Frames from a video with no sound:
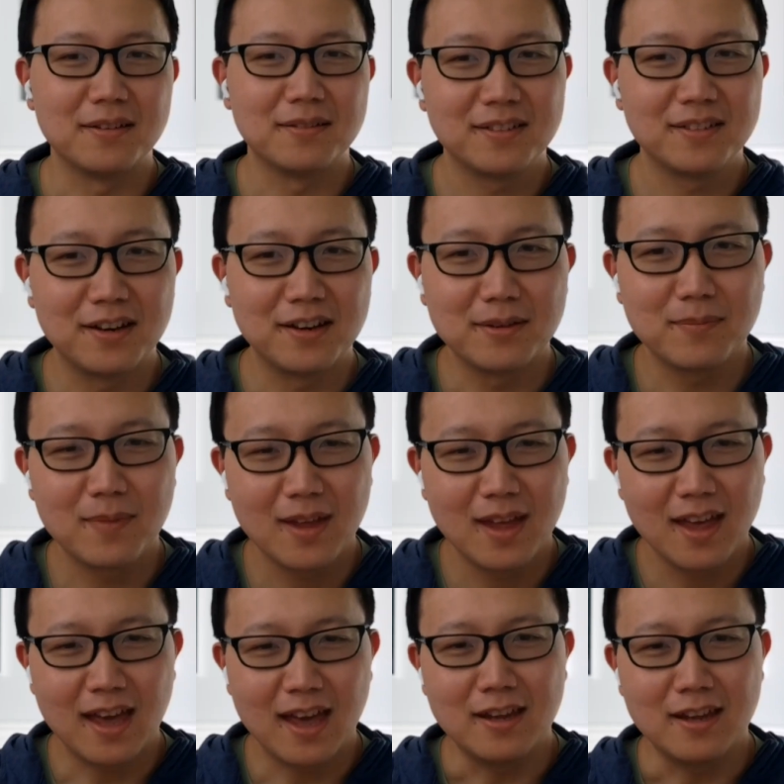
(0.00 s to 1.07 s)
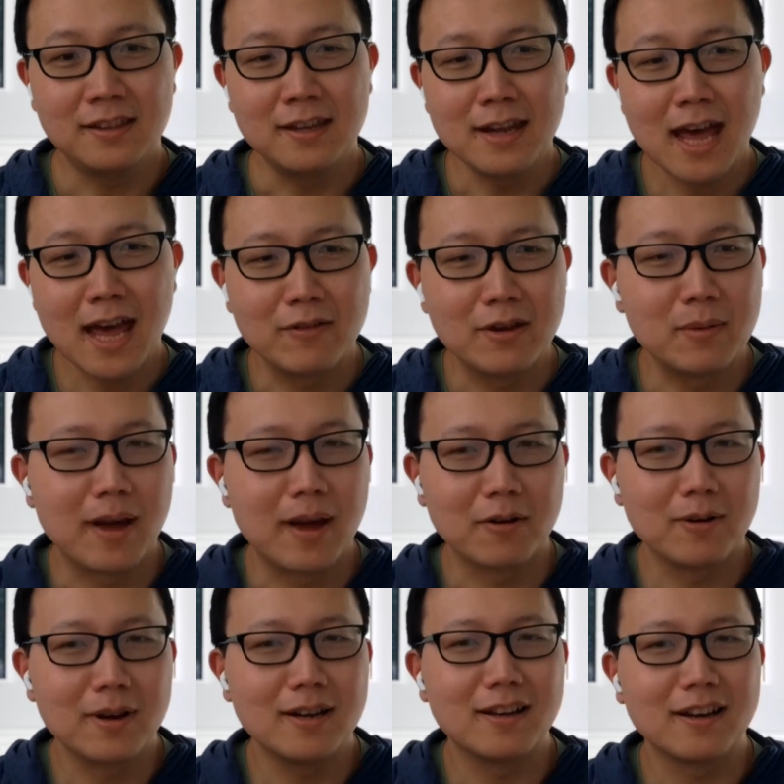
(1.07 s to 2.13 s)
Got it. And it did have an impact,
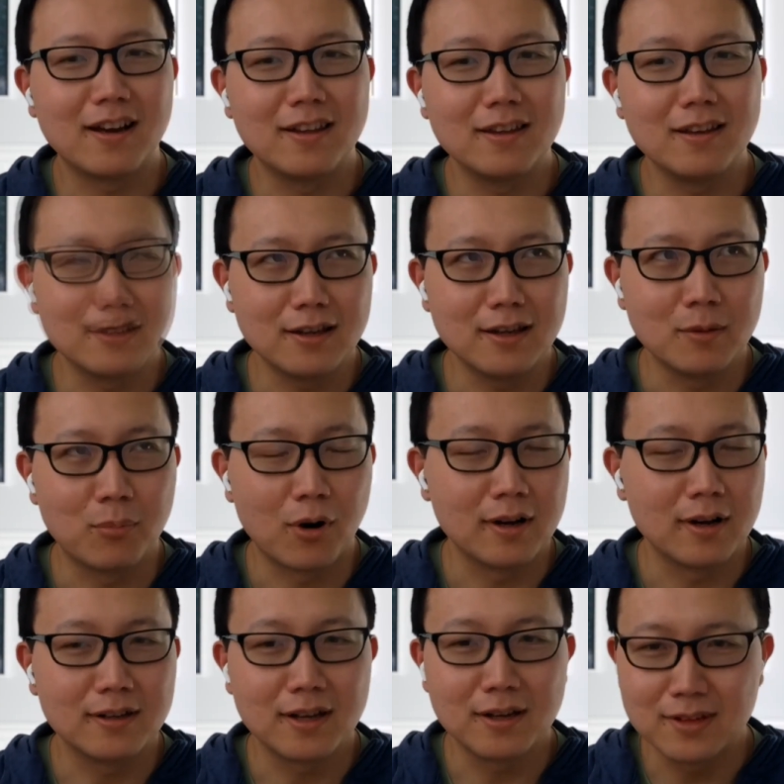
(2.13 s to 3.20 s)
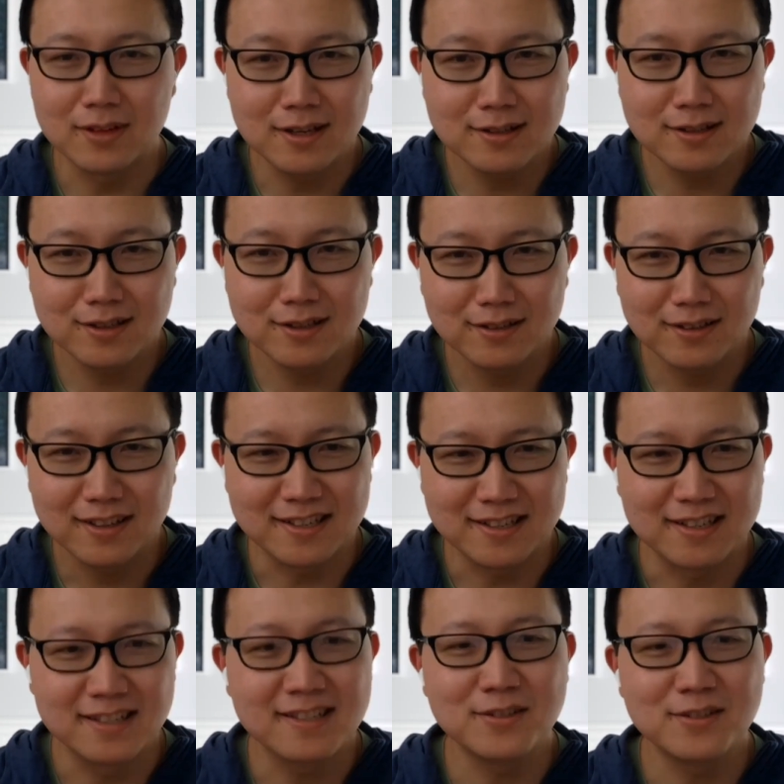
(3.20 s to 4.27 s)
right? Like, I think it brought in a ton of leads.
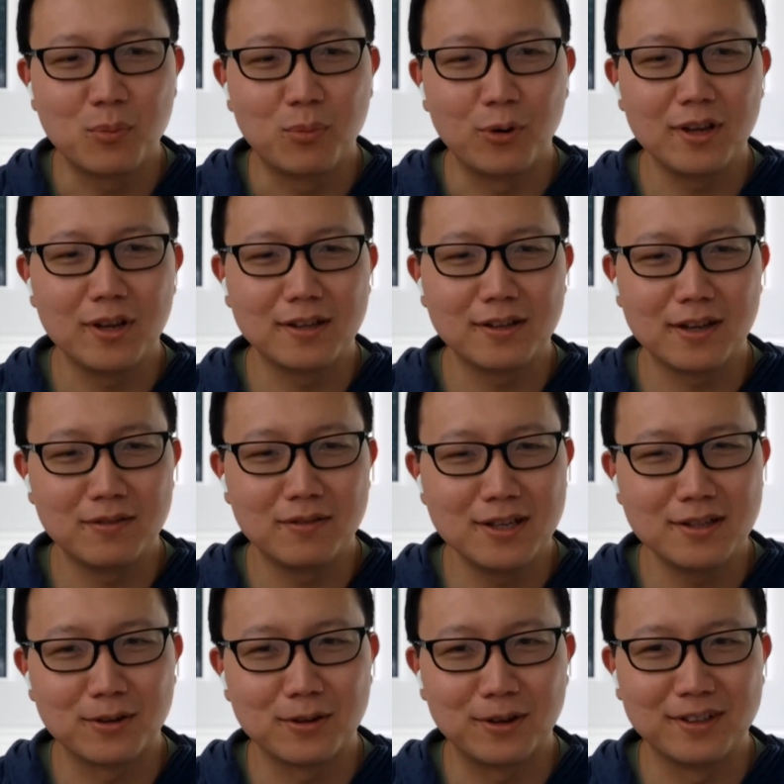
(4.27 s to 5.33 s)
Is it still bringing a ton of leads, or?